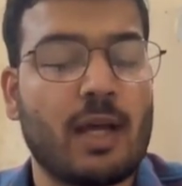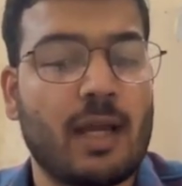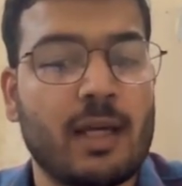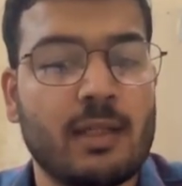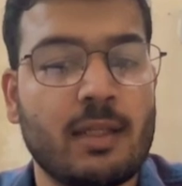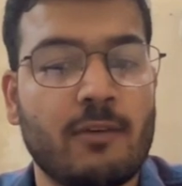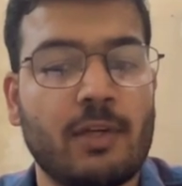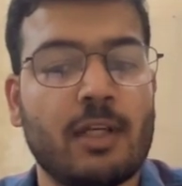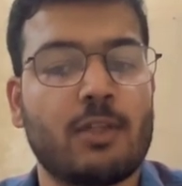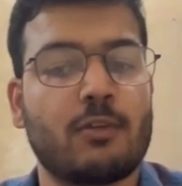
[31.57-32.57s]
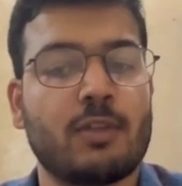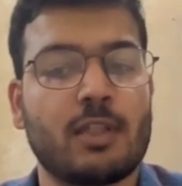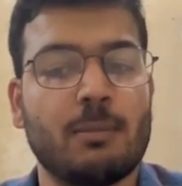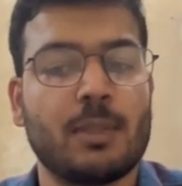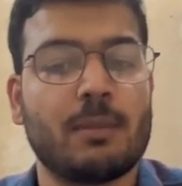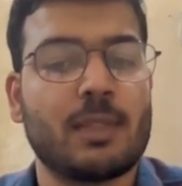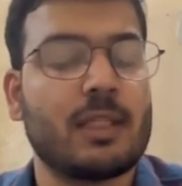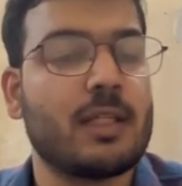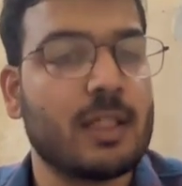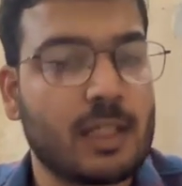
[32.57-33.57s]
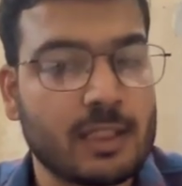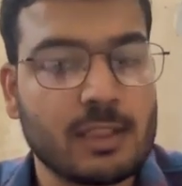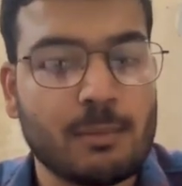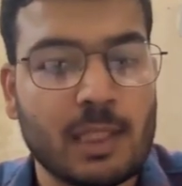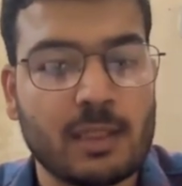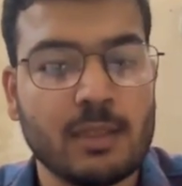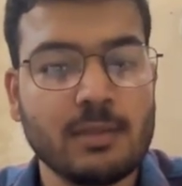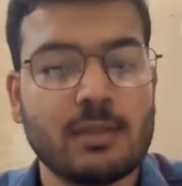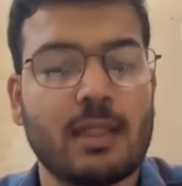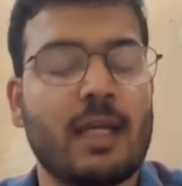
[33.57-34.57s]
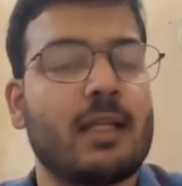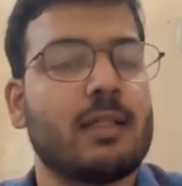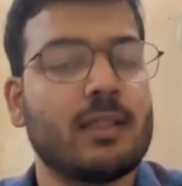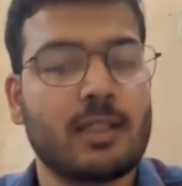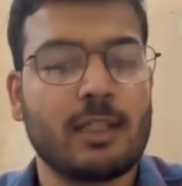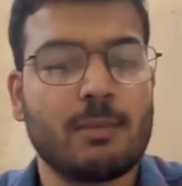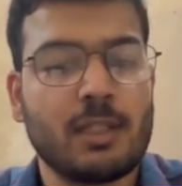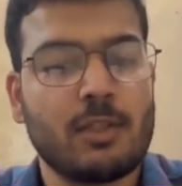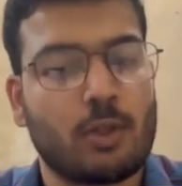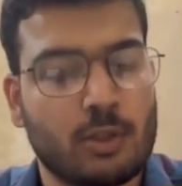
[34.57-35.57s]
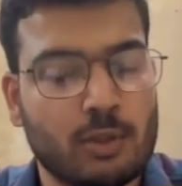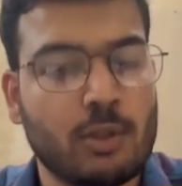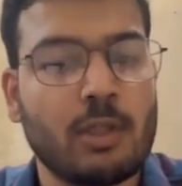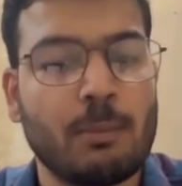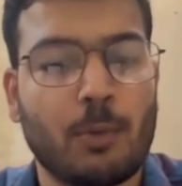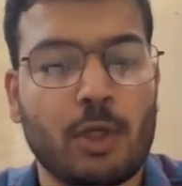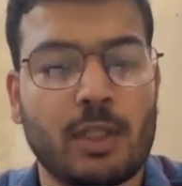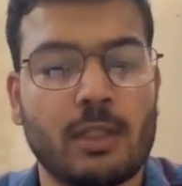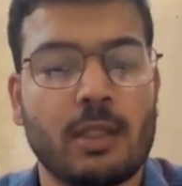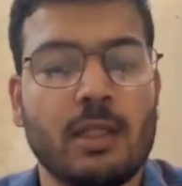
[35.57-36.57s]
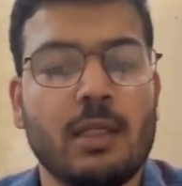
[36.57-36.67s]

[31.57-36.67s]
and the awareness of the symptoms and the detection methods and the treatment is also important.